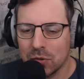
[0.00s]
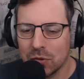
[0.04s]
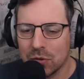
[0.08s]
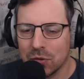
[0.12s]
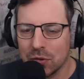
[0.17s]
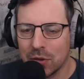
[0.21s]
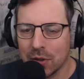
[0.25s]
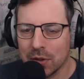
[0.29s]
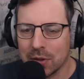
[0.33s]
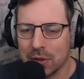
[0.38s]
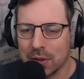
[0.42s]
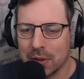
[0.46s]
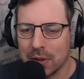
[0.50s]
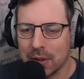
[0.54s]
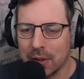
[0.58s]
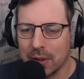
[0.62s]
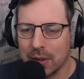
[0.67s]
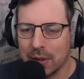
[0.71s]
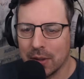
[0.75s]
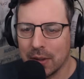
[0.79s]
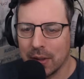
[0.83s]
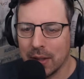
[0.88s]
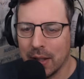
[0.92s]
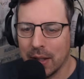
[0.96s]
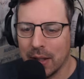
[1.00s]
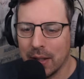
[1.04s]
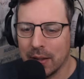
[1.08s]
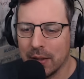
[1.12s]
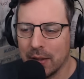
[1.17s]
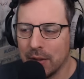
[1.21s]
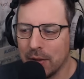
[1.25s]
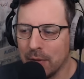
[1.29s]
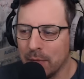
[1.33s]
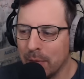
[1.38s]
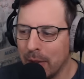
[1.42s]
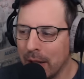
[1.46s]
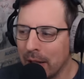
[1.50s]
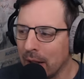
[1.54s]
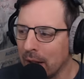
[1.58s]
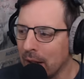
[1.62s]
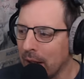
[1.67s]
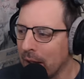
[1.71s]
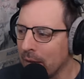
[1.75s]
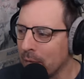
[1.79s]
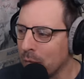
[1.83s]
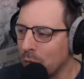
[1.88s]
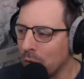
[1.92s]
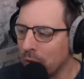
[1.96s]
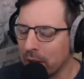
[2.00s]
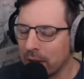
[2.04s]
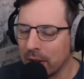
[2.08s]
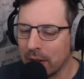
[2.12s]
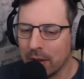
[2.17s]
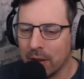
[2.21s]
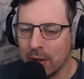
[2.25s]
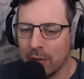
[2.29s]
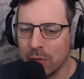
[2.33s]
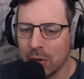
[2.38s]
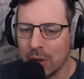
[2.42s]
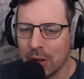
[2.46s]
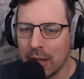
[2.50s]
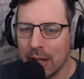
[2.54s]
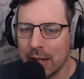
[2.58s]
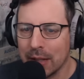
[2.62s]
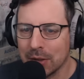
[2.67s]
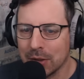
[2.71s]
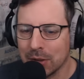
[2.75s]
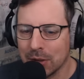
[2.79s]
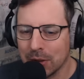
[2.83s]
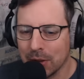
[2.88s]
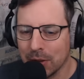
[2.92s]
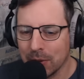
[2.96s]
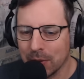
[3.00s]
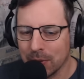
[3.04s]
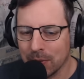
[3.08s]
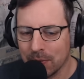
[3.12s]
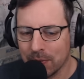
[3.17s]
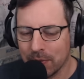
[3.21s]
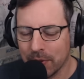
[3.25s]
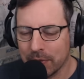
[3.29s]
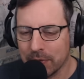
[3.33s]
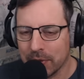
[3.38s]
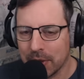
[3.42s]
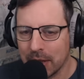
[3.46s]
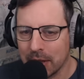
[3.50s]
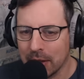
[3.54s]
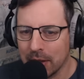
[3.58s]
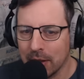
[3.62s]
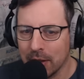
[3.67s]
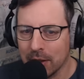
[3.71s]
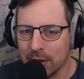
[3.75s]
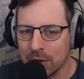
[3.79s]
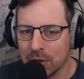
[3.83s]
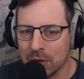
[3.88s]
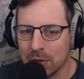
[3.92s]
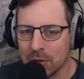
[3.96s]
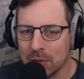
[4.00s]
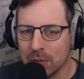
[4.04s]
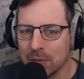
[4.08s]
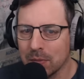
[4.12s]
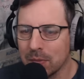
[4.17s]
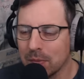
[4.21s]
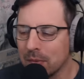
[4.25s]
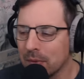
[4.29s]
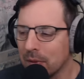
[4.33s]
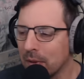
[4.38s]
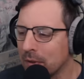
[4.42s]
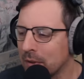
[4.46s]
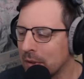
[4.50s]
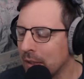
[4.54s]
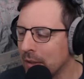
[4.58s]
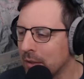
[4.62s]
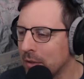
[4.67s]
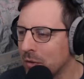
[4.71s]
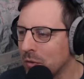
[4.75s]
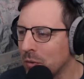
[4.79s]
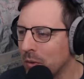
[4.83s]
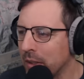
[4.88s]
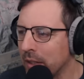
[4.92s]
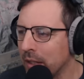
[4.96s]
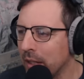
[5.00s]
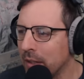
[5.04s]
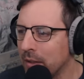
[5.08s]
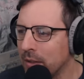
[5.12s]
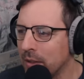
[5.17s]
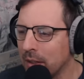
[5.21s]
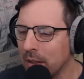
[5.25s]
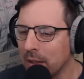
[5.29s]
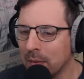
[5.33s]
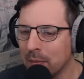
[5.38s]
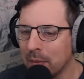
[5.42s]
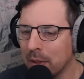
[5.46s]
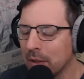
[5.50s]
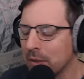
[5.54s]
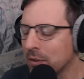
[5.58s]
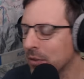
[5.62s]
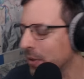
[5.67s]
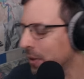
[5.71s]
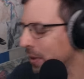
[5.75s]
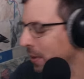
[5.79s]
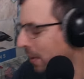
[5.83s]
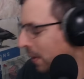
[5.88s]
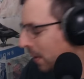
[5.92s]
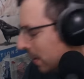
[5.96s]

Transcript: just the, you've made a lot of work over the last you know 15 years, you know since 2018 basically,